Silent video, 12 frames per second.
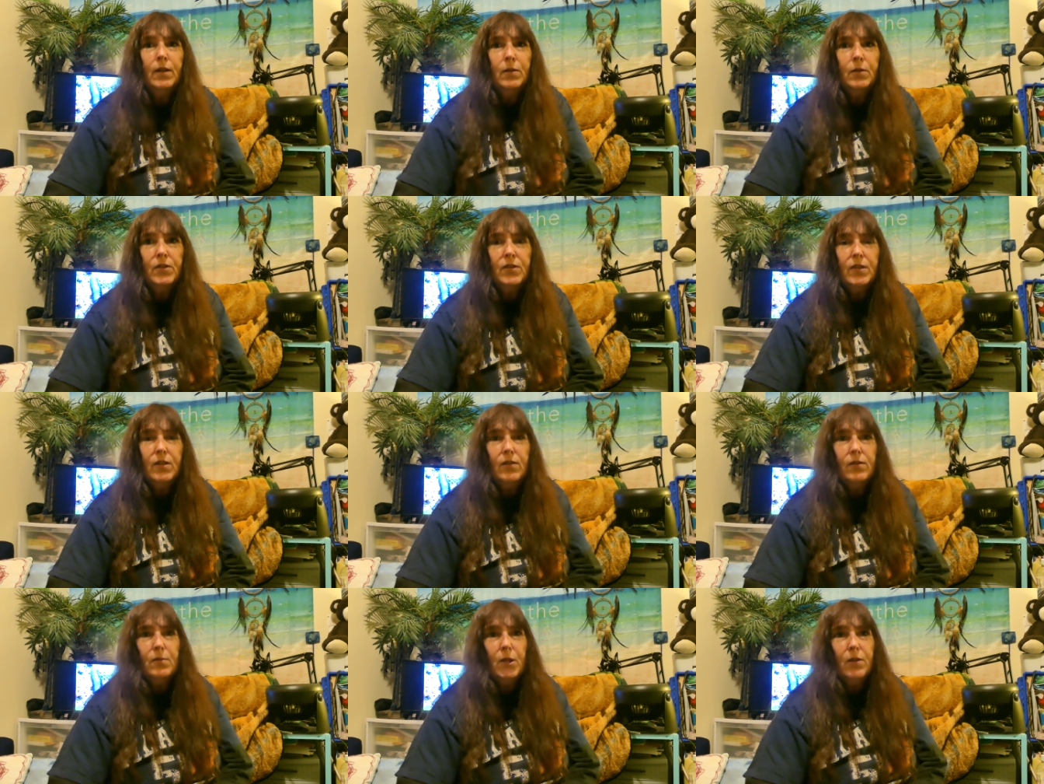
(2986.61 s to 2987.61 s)
which
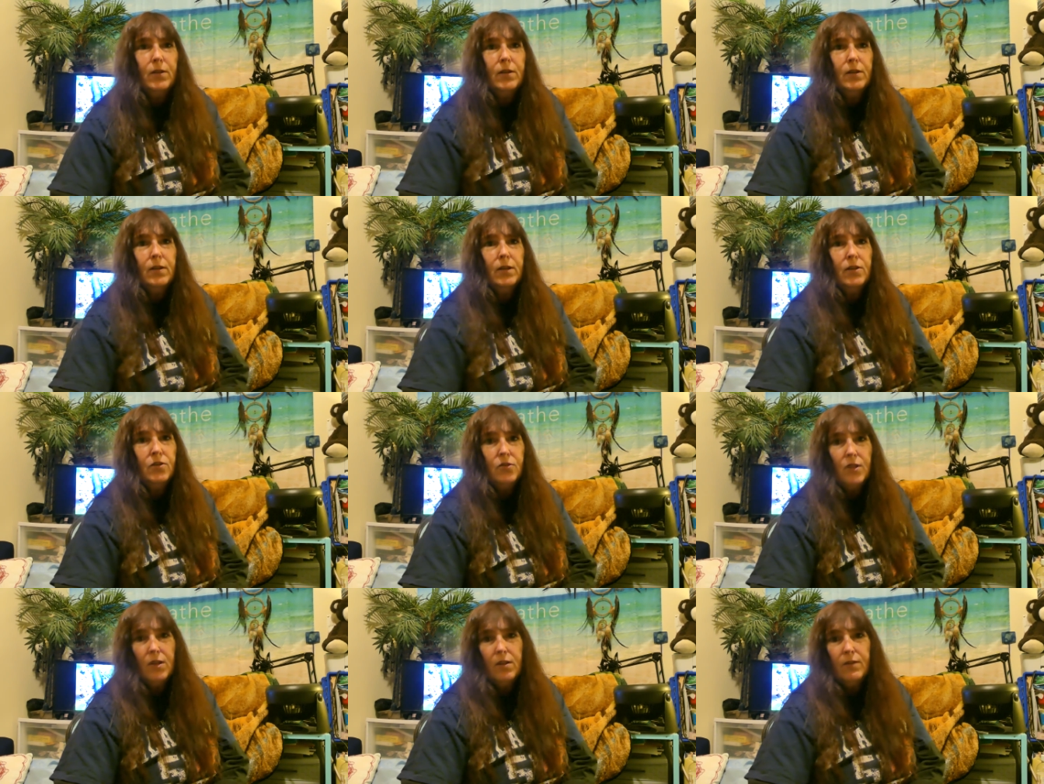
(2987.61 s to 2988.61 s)
tells about the
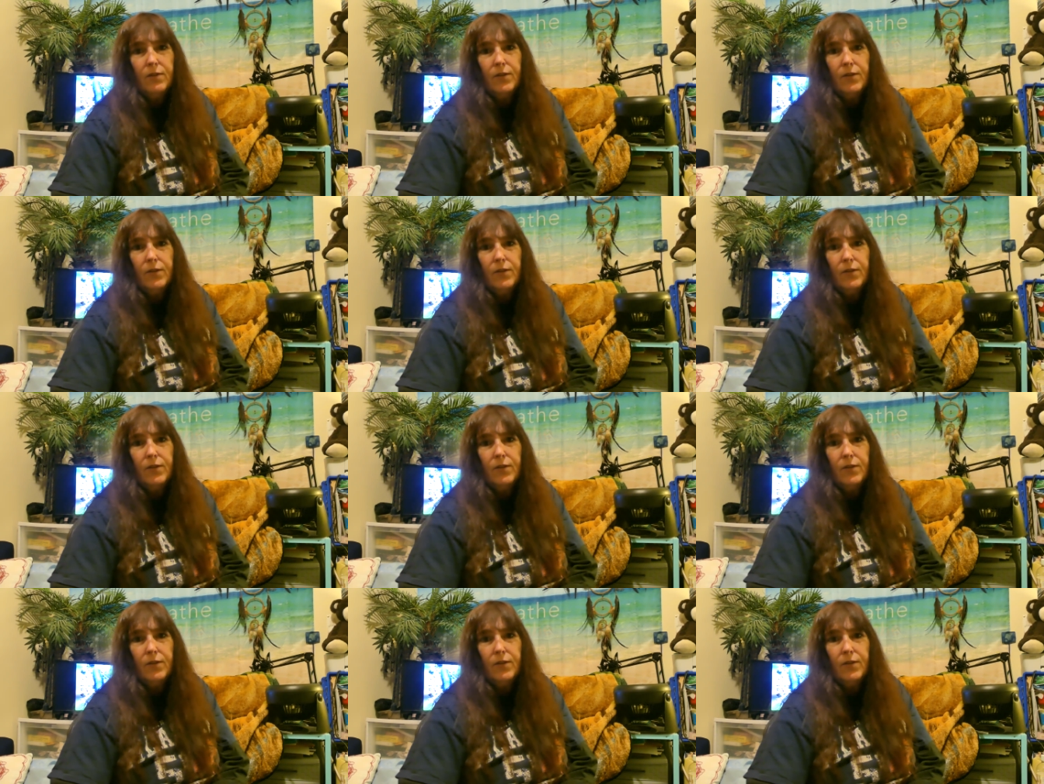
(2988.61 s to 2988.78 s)
history of